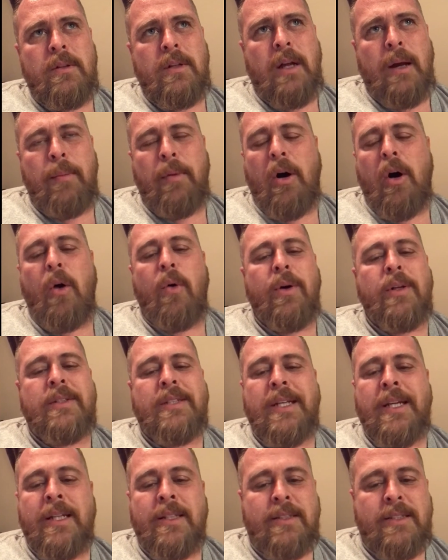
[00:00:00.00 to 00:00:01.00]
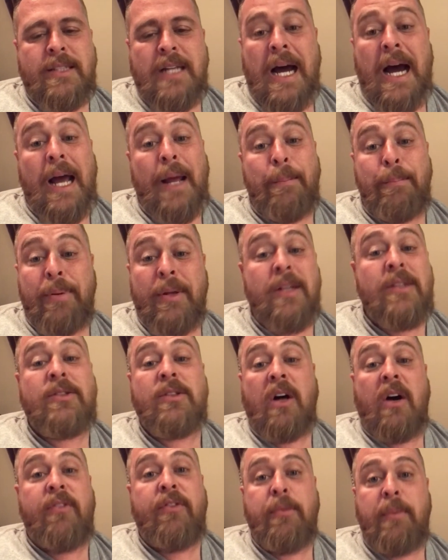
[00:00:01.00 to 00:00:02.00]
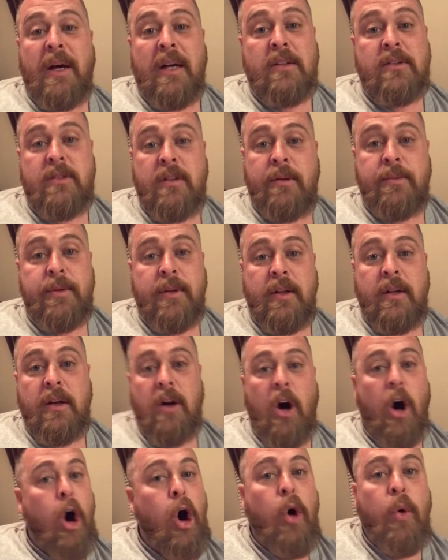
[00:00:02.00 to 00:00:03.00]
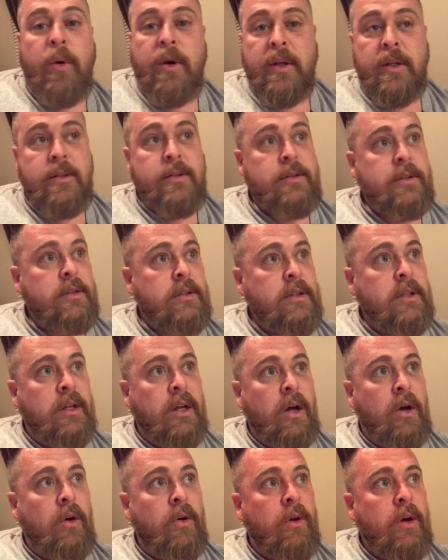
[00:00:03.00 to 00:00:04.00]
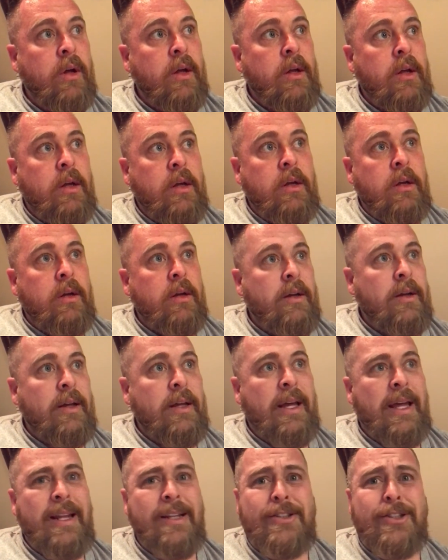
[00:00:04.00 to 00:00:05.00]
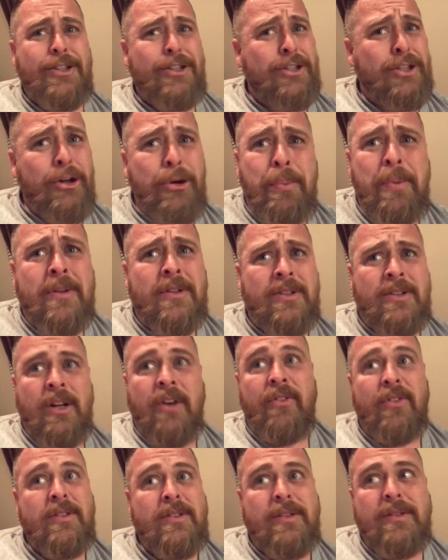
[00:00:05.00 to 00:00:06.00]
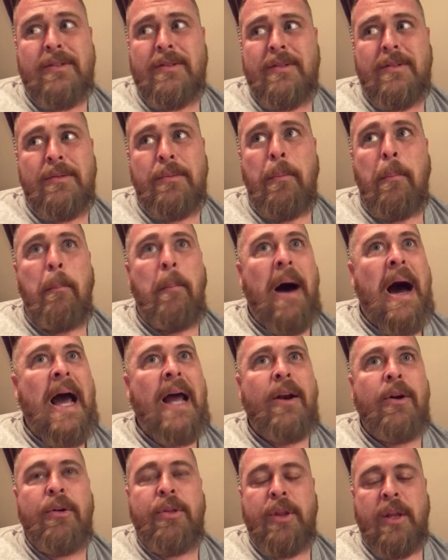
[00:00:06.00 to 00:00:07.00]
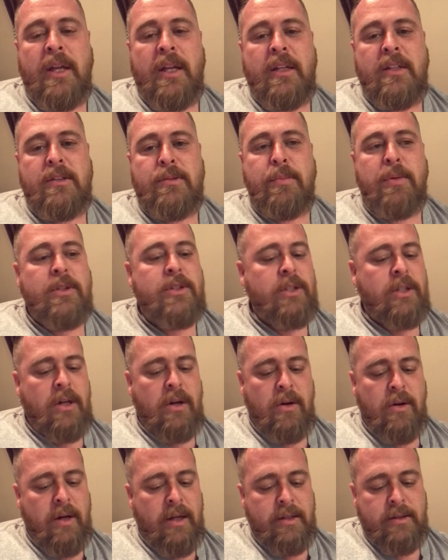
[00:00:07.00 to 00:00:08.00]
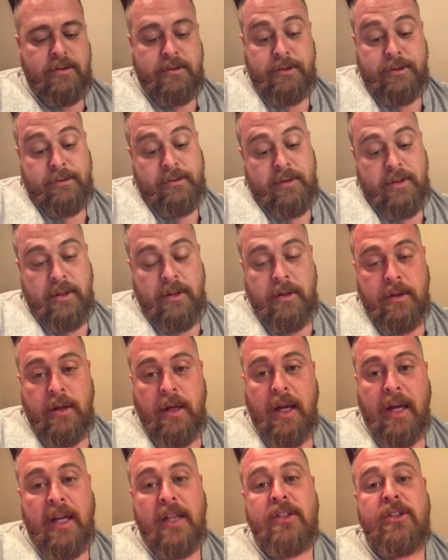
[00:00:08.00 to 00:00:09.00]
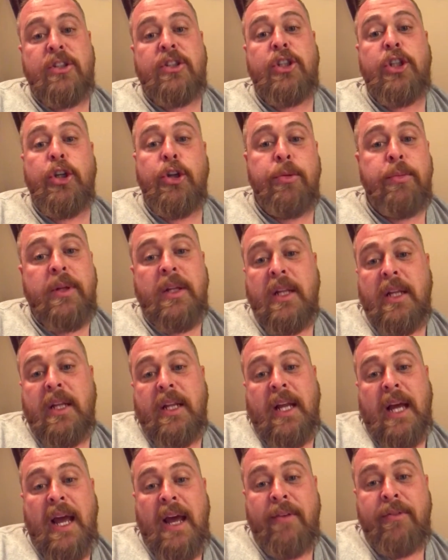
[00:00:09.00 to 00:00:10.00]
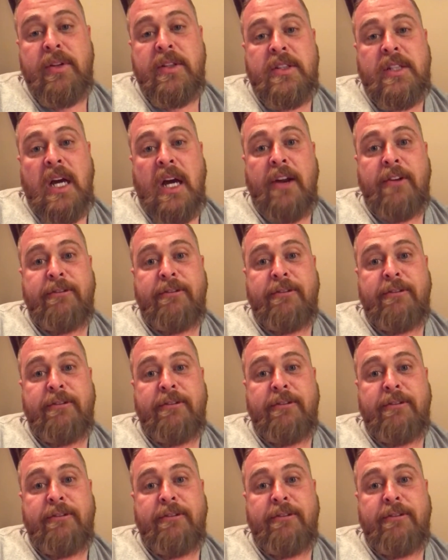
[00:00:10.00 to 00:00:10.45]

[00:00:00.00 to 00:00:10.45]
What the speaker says: I'm always inside pissed off about something. Always, you know. And it's stupid stuff. It's minor things. But, you know, I guess it's humanly to have these kind